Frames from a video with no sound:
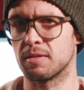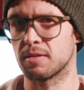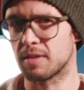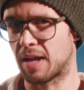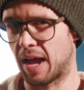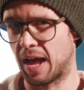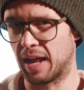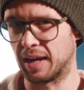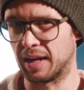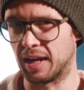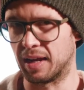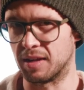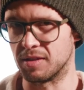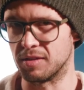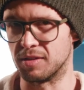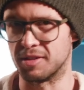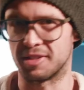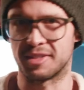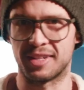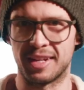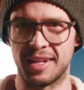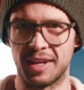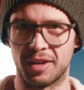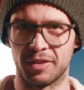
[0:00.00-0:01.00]
colour you
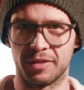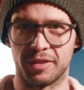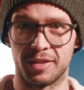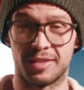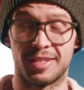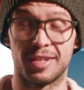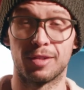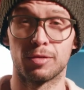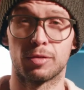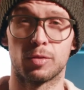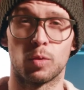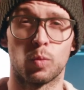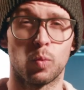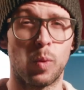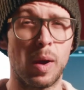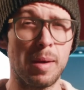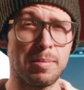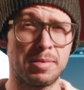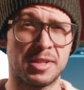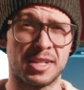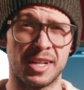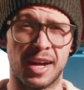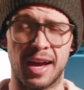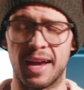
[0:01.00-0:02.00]
see on the Tilta
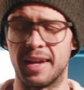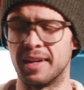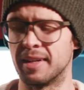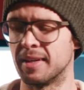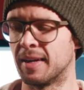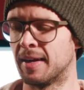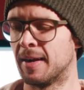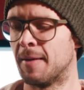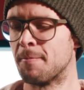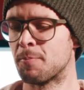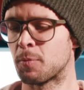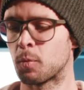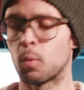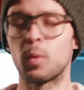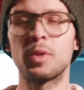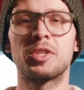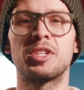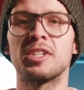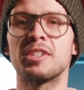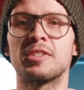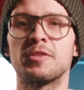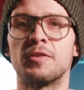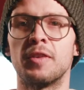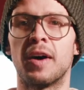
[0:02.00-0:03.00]
website, which
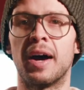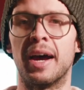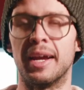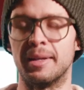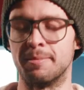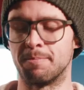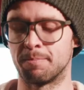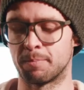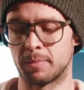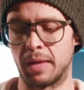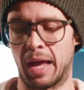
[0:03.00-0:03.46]
is fine.